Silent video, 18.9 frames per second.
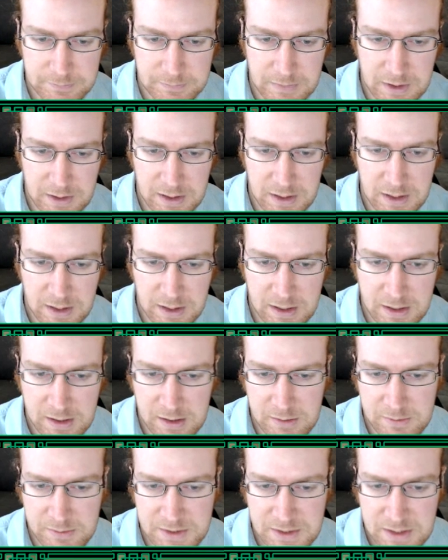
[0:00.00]

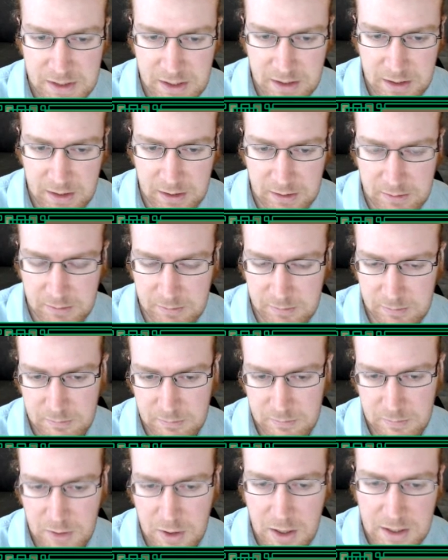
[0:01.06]
That was nothing.
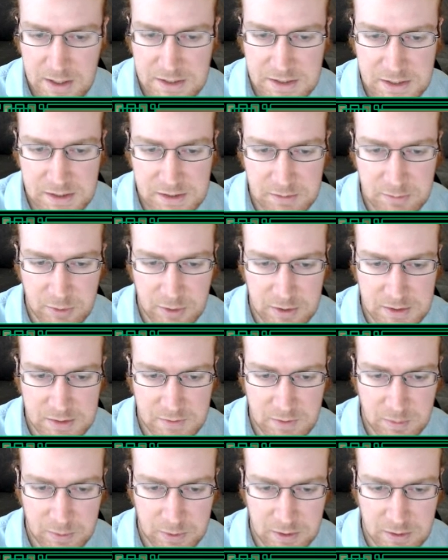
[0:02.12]
Oh, I guess it is a point, because
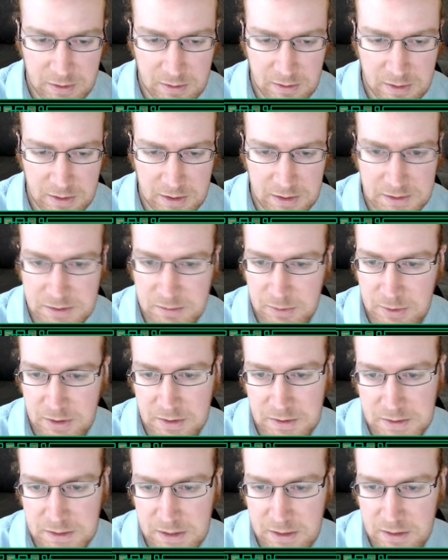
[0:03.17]
if I play there, then he has to play
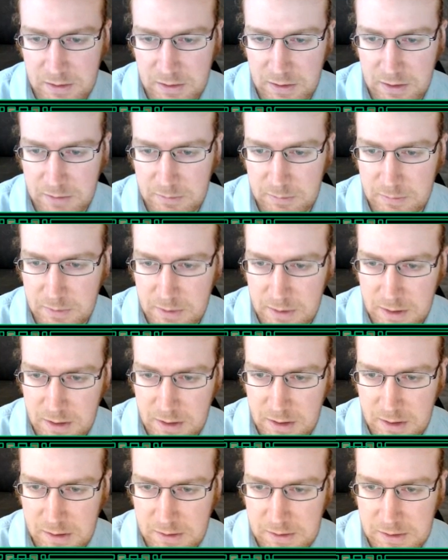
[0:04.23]
inside. Okay,
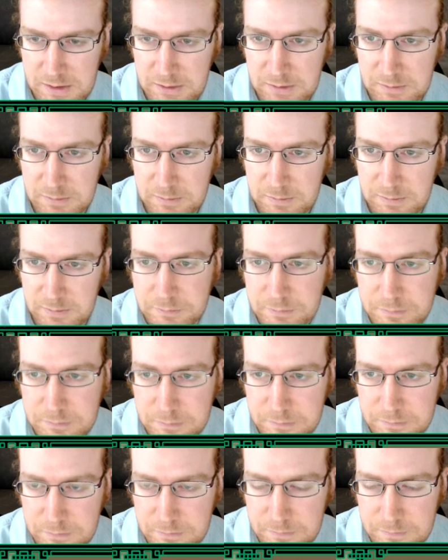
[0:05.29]
I'll take it.
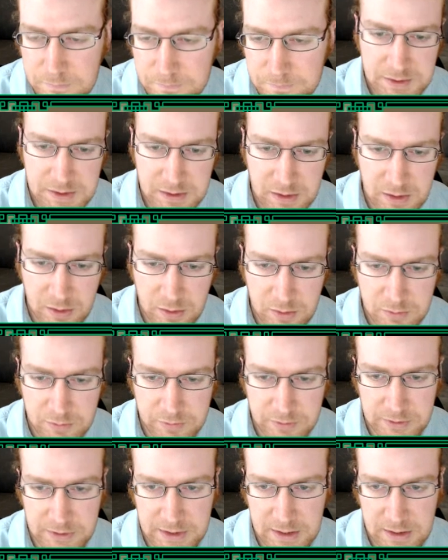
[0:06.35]
It's a co
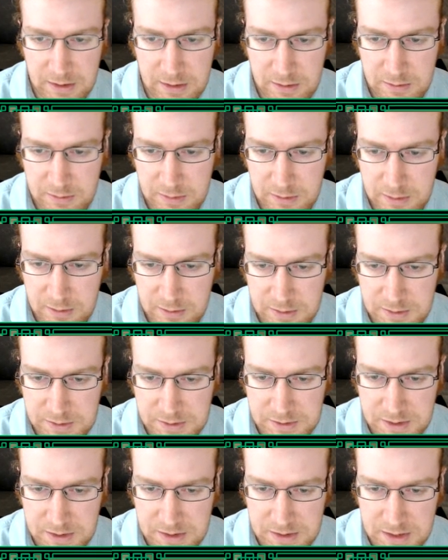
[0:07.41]
for later. Alright, he's
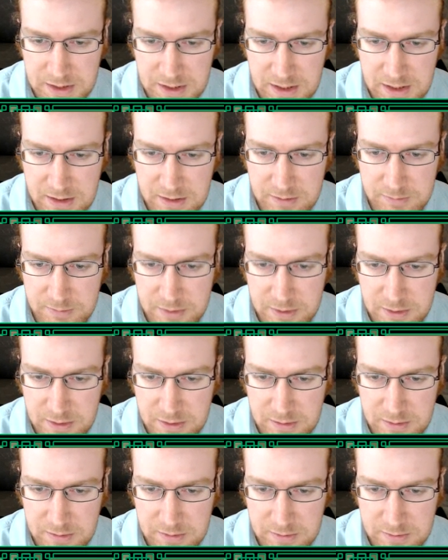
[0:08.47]
just going to take it now.
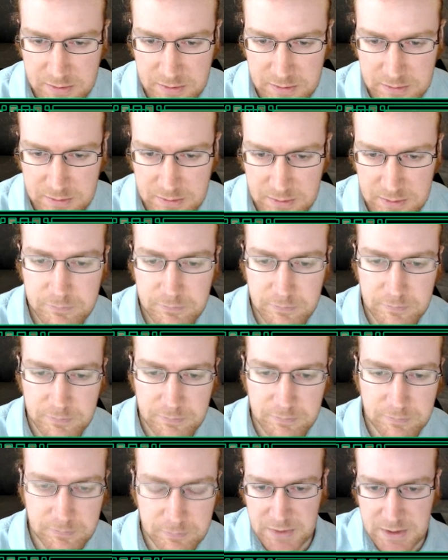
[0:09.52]
Alright, cool.
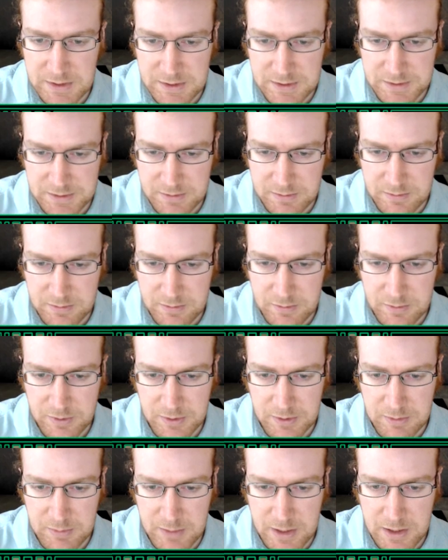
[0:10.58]
It doesn't
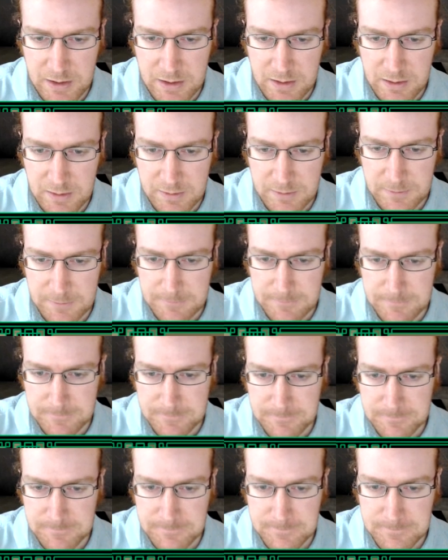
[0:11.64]
really matter.
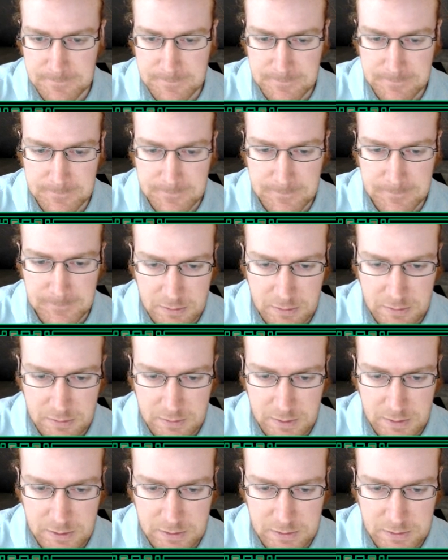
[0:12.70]
We'll
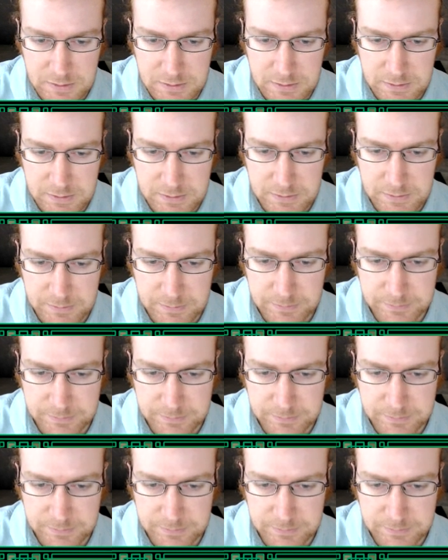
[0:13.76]
do this.